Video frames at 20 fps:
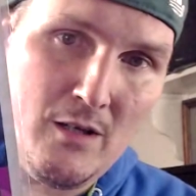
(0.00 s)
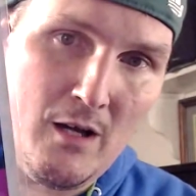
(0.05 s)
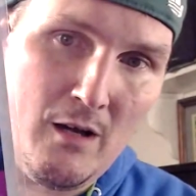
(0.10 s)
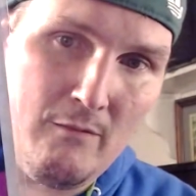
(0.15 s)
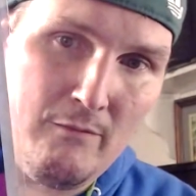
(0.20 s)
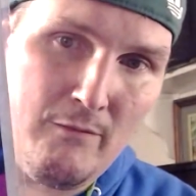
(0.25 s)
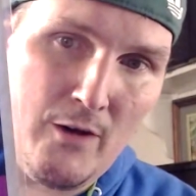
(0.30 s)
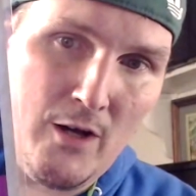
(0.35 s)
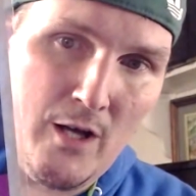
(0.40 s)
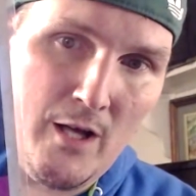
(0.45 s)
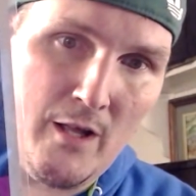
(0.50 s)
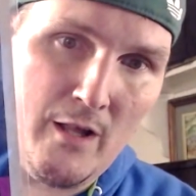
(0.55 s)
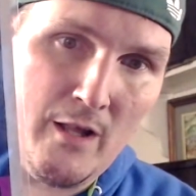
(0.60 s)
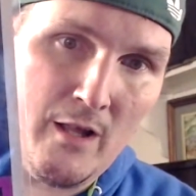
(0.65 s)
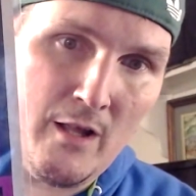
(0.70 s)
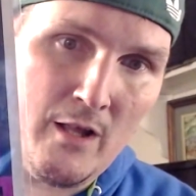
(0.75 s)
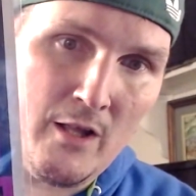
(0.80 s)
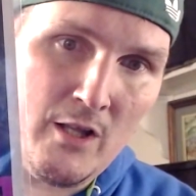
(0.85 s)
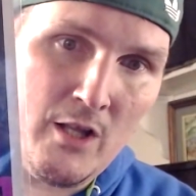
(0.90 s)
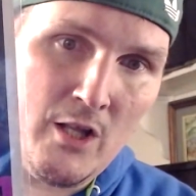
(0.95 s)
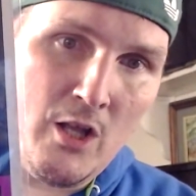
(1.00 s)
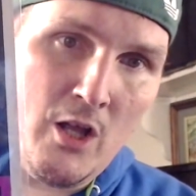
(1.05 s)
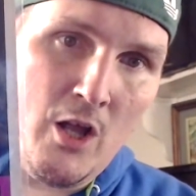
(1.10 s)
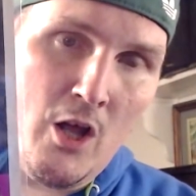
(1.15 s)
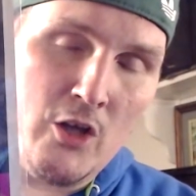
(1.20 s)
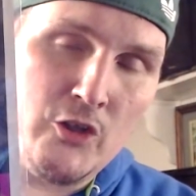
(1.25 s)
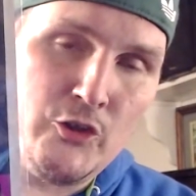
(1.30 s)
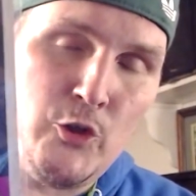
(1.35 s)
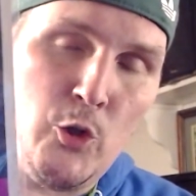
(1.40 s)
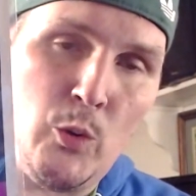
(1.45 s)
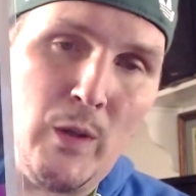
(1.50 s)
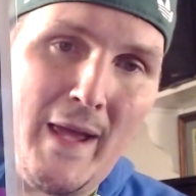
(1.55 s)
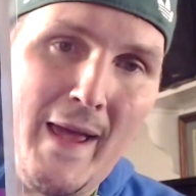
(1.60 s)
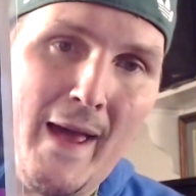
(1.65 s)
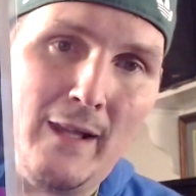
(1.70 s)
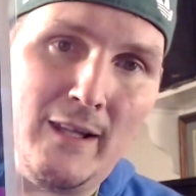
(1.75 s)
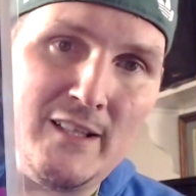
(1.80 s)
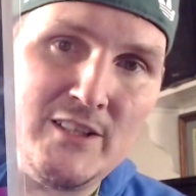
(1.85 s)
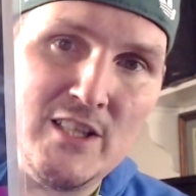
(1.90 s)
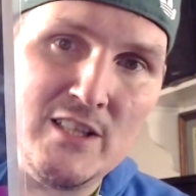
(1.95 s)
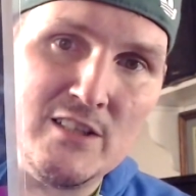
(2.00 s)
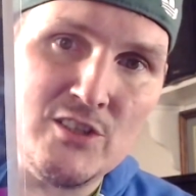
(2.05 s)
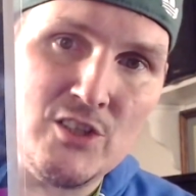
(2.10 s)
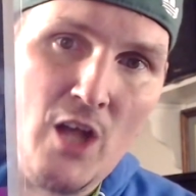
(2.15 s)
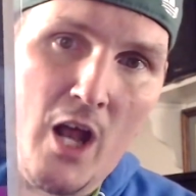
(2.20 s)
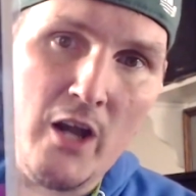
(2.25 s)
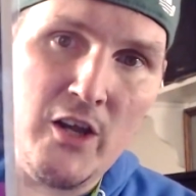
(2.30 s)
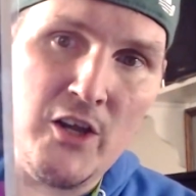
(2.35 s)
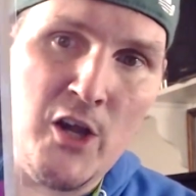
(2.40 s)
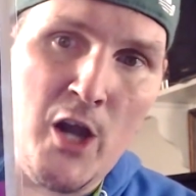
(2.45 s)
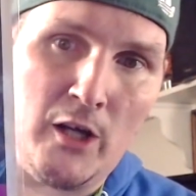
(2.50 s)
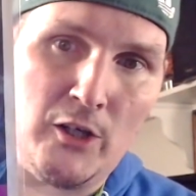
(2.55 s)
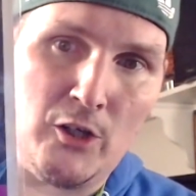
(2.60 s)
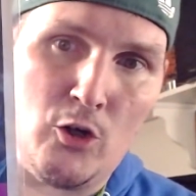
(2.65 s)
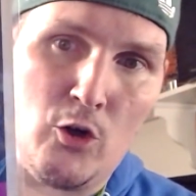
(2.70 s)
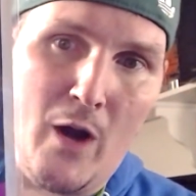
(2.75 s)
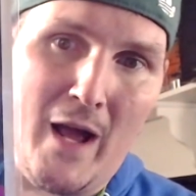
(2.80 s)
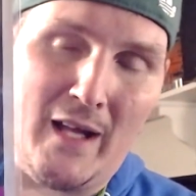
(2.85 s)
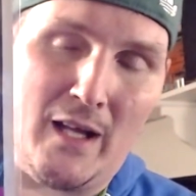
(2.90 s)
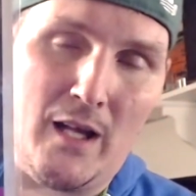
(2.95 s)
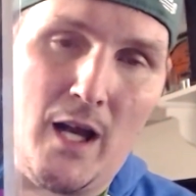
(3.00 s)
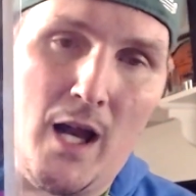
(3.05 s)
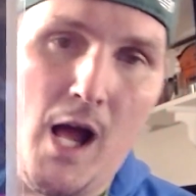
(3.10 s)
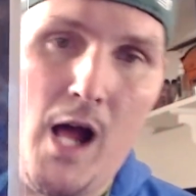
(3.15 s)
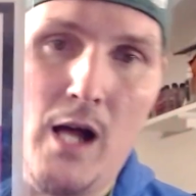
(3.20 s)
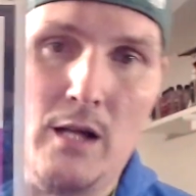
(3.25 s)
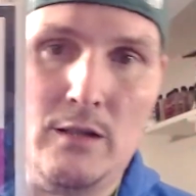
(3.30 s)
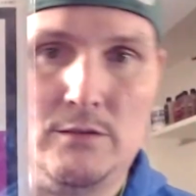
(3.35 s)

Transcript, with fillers: of uh, Duke Ellington's Nutcracker